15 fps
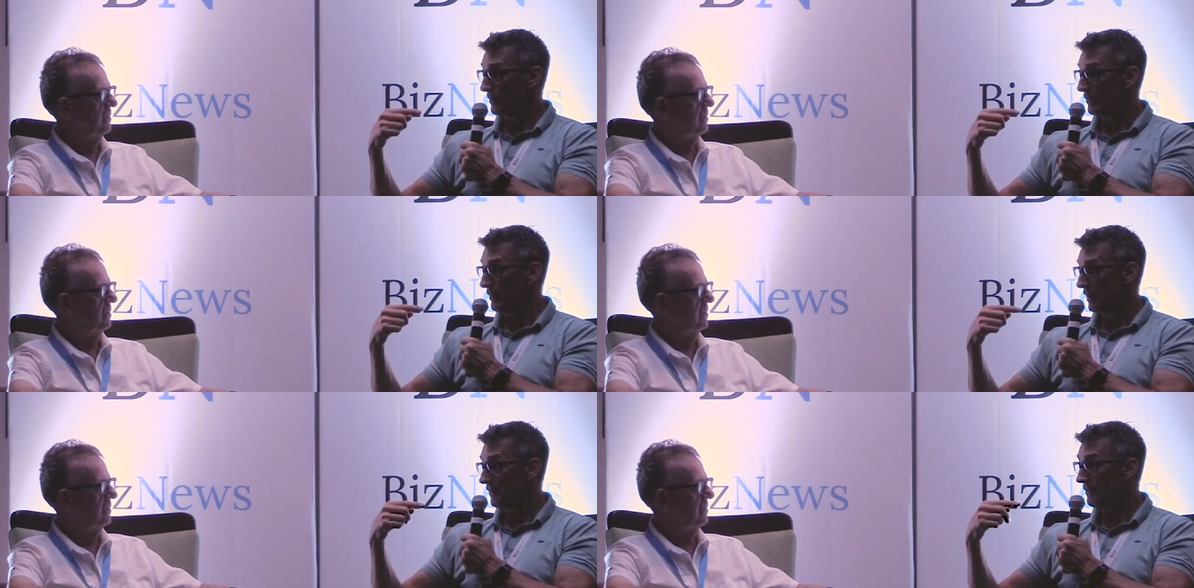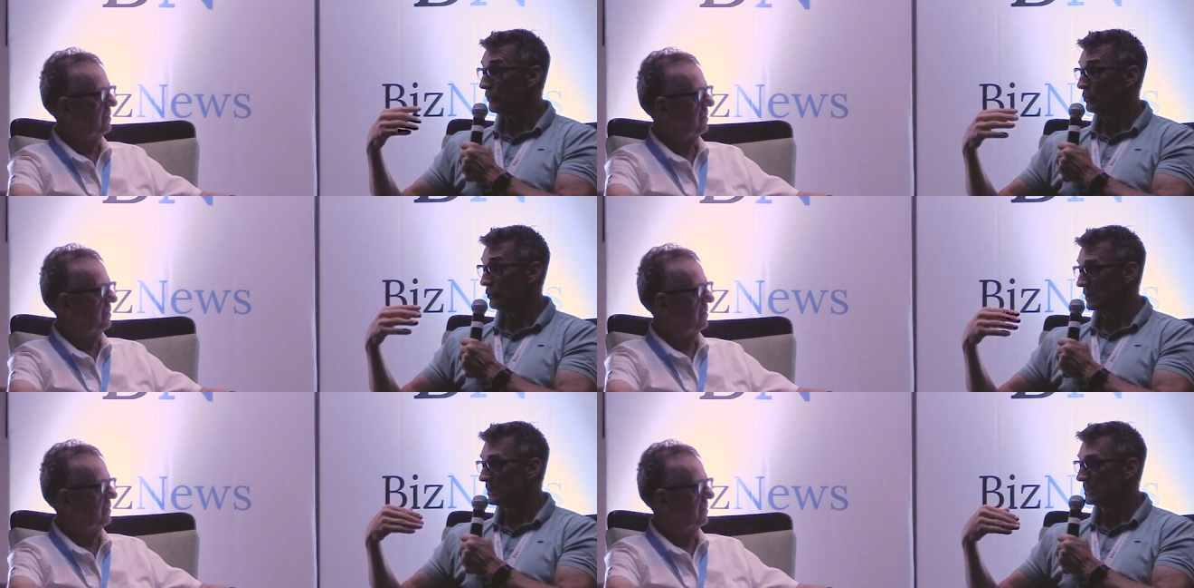Speaker 1: my
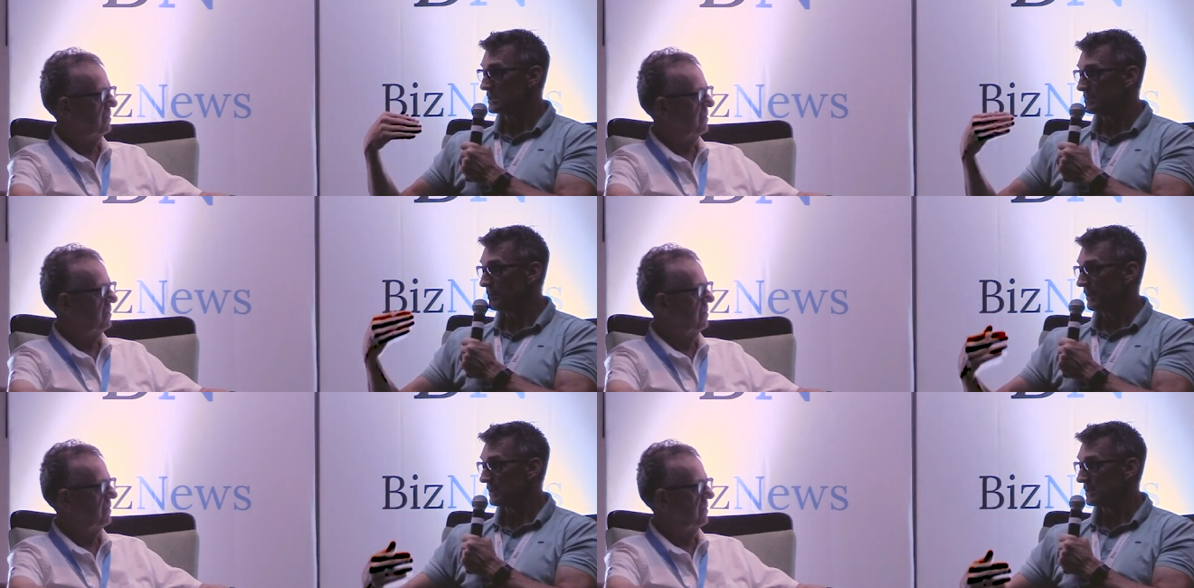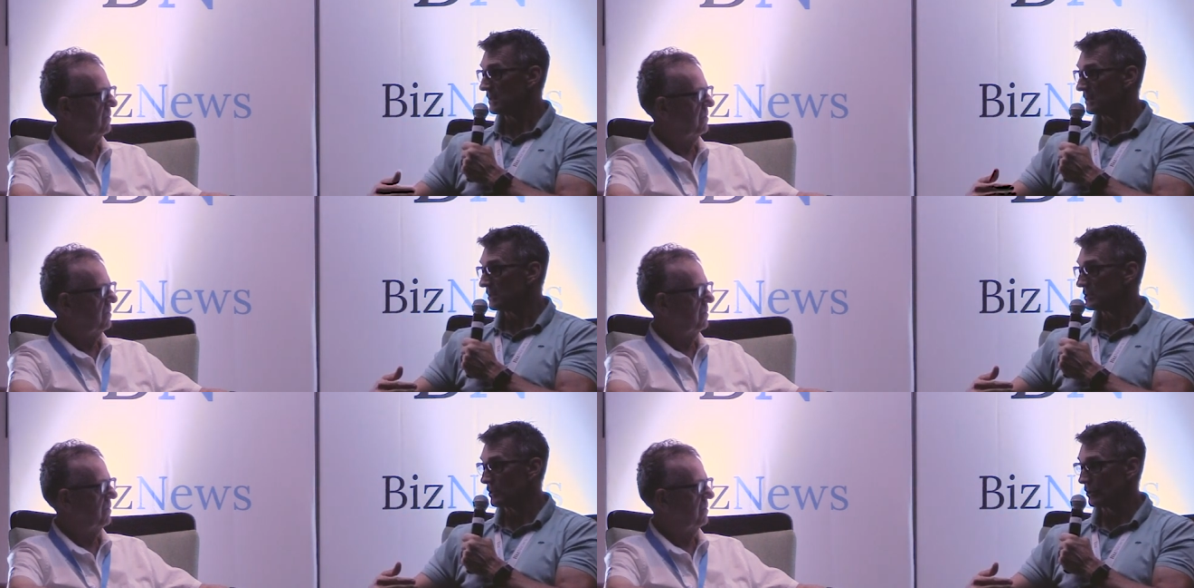few years spent
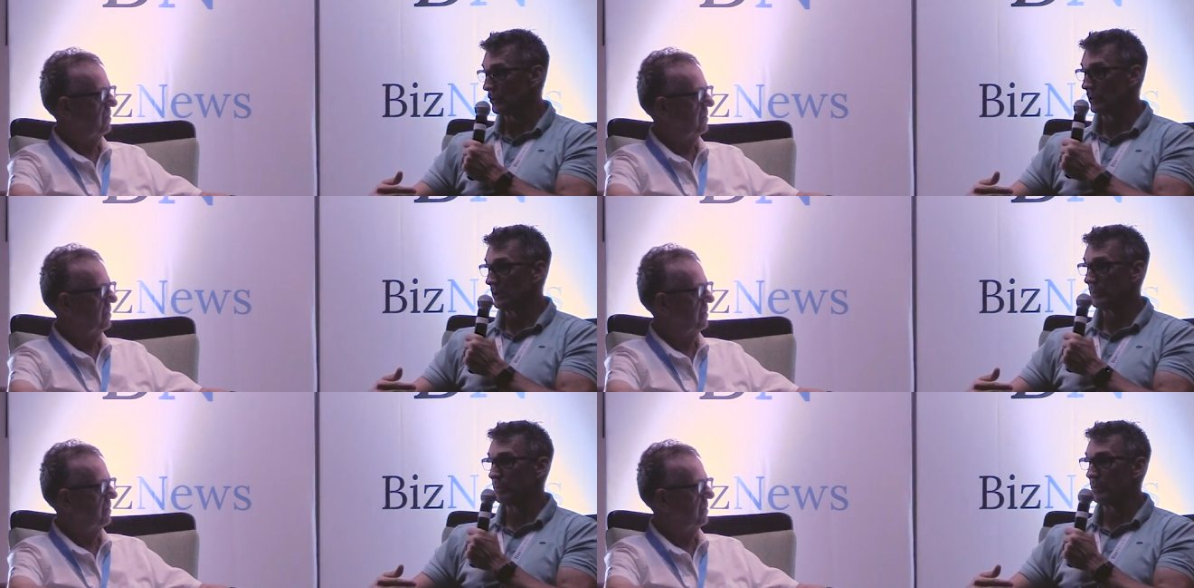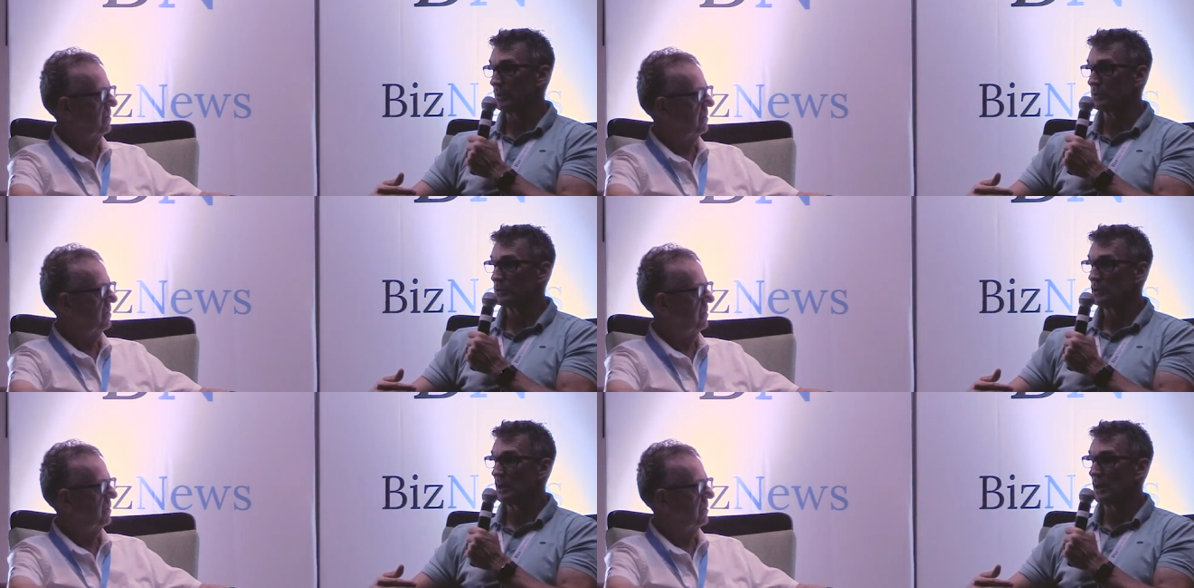in the security
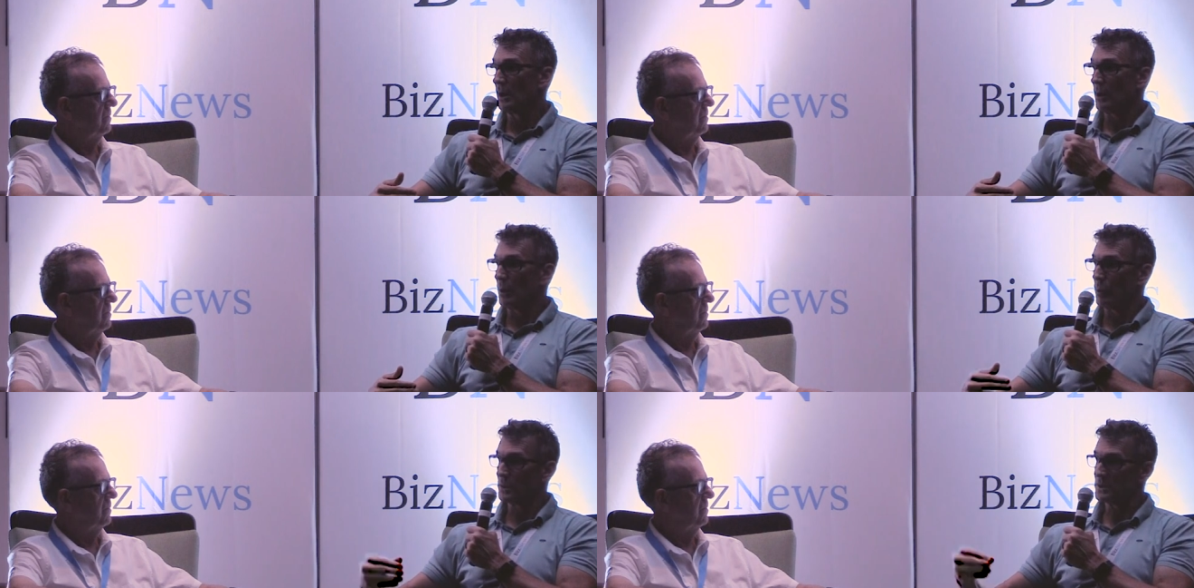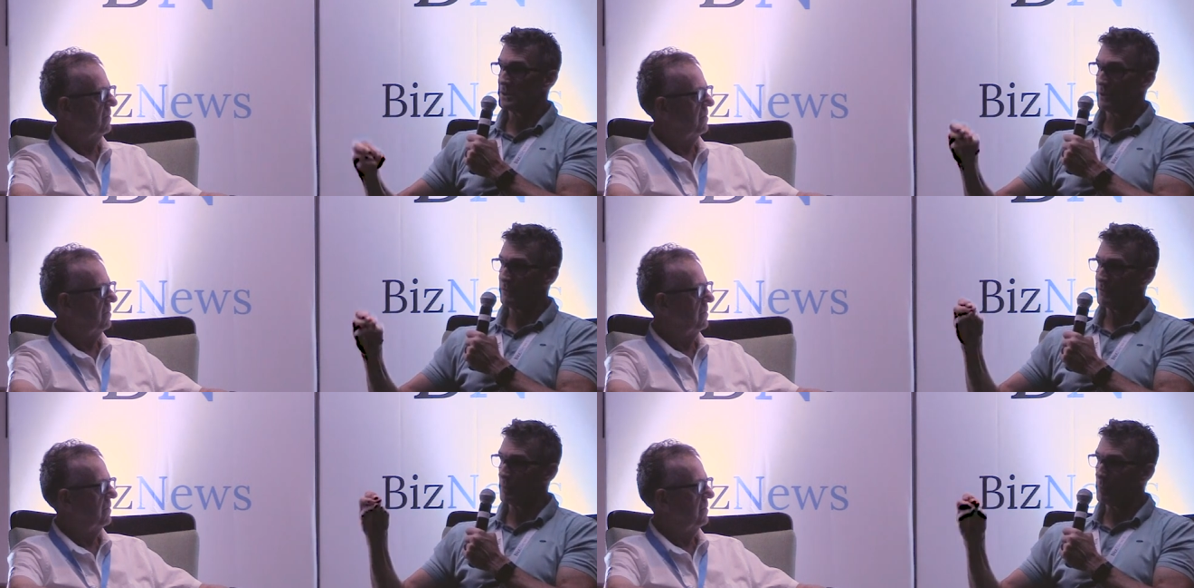branch, was
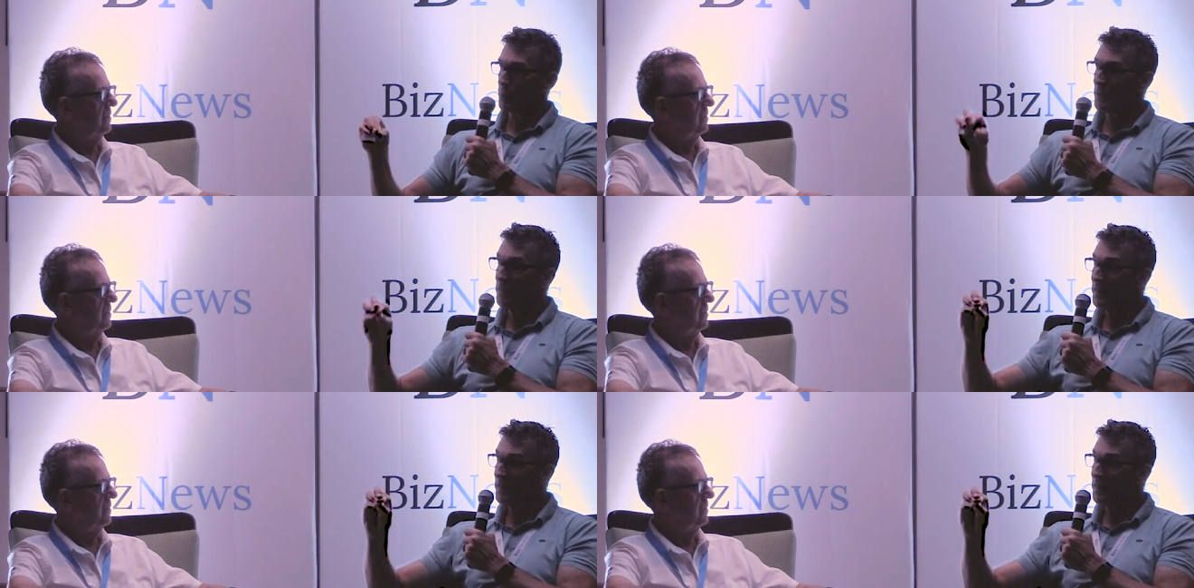that from